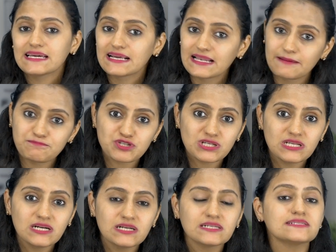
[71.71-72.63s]

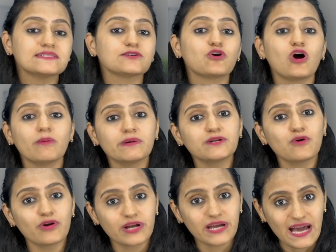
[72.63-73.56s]
Klebsiella is a common
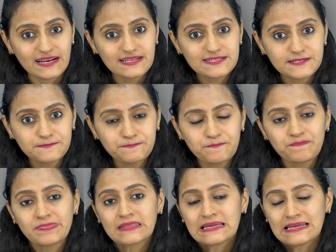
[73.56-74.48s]
organism.
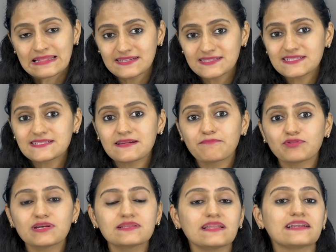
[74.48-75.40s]
This is
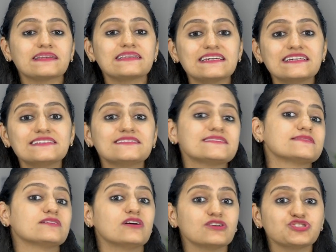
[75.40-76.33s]
something that
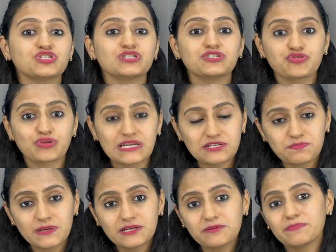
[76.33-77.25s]
needs urgent
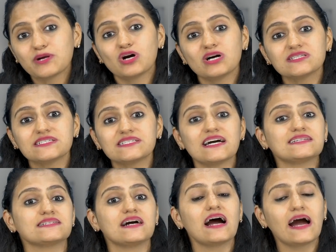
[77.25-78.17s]
treatment because it has
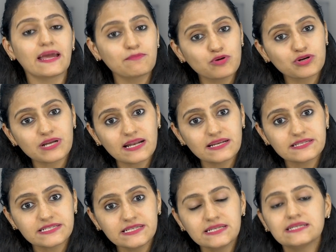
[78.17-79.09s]
a high
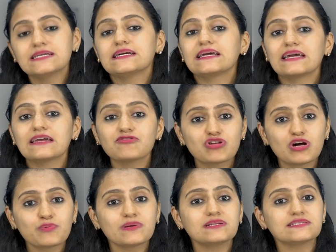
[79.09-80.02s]
mortality.
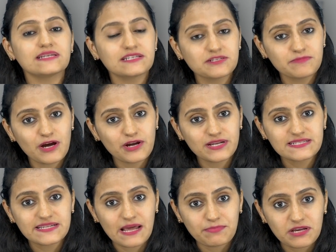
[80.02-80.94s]
Intravenous antibiotics
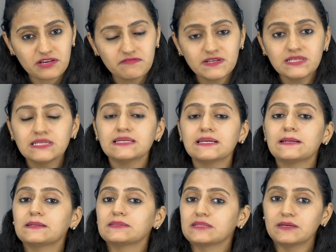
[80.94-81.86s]
can be given
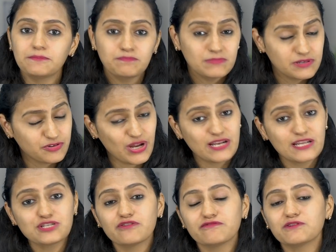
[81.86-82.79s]
the
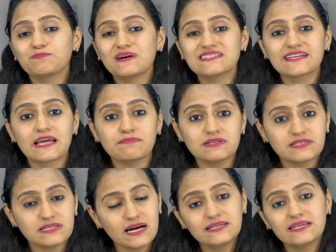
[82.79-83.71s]
drainage of the pus can be
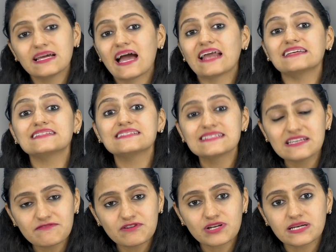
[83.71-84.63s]
done and in
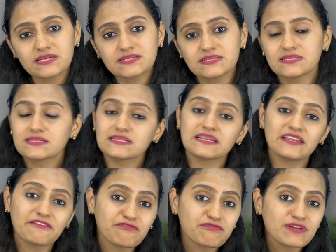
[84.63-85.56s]
severe cases
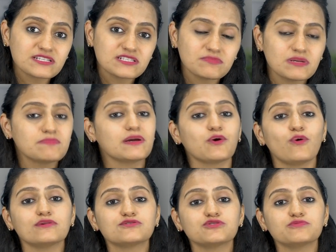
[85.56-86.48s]
nephrectomy may
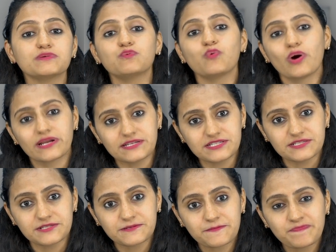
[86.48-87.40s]
also be
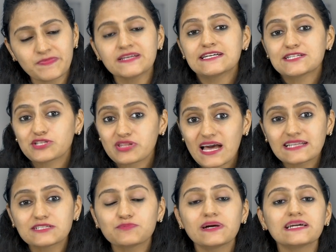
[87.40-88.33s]
warranted. So
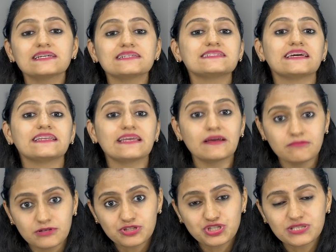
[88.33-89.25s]
that's why it's an
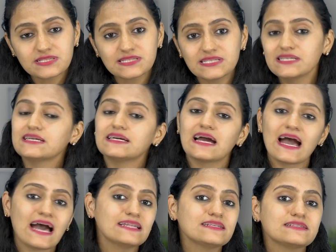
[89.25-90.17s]
emergency
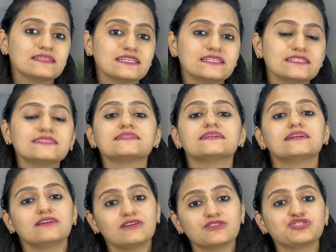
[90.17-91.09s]
and it needs
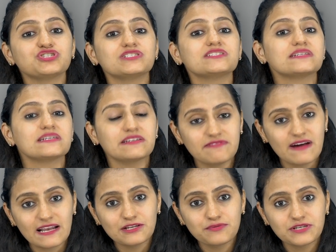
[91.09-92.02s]
urgent
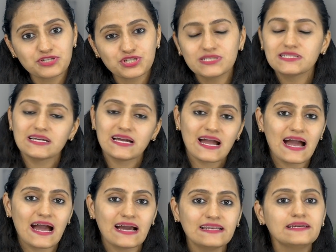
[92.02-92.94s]
evaluation
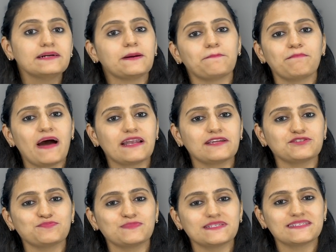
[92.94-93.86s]
and
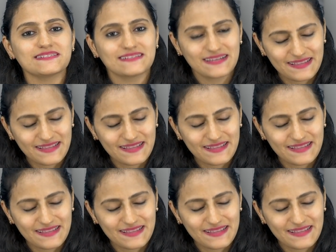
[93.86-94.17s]
management.